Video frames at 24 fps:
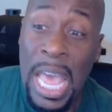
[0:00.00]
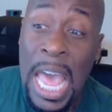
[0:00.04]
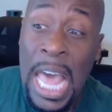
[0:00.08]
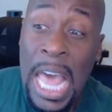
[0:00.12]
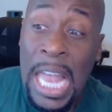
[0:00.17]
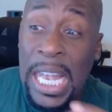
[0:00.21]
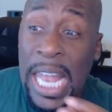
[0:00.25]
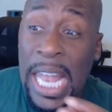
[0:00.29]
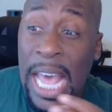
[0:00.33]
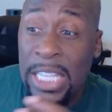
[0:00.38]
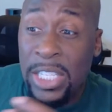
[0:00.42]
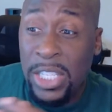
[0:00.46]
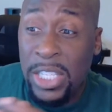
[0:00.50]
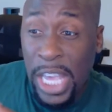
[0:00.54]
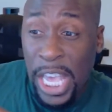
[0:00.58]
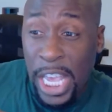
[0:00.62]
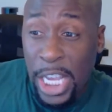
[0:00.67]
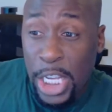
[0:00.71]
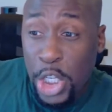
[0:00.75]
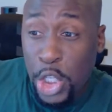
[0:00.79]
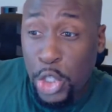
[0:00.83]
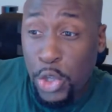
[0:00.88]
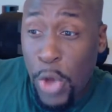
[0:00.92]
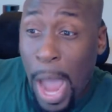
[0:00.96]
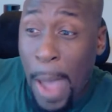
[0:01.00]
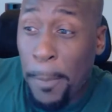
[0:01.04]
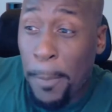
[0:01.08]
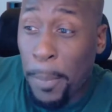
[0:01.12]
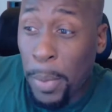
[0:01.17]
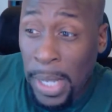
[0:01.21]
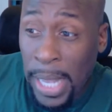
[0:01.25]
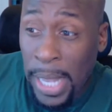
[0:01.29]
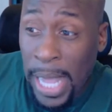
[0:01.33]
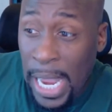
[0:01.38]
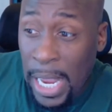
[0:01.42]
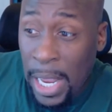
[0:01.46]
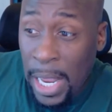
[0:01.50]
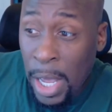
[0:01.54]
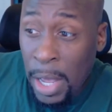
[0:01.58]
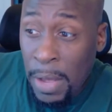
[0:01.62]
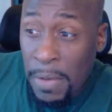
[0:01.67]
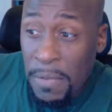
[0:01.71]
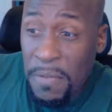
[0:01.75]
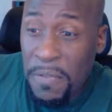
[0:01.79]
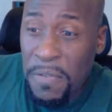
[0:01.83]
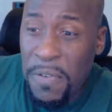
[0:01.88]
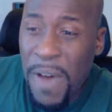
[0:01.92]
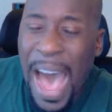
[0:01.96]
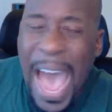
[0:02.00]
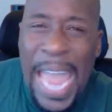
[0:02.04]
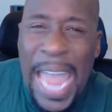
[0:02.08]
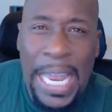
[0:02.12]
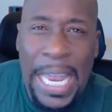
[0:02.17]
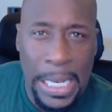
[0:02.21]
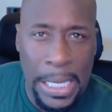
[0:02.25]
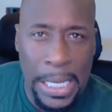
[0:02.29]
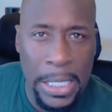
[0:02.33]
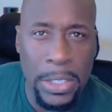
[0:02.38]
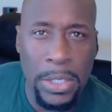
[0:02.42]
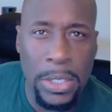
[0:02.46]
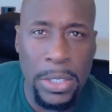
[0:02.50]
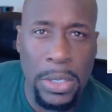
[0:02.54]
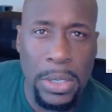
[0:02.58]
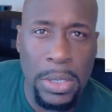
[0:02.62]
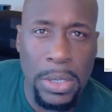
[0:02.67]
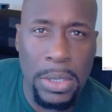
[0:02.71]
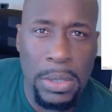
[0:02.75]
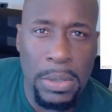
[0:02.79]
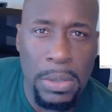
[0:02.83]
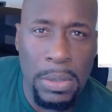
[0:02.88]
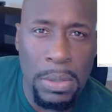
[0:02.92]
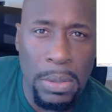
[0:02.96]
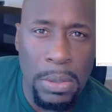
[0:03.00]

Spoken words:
Let's extrapolate violence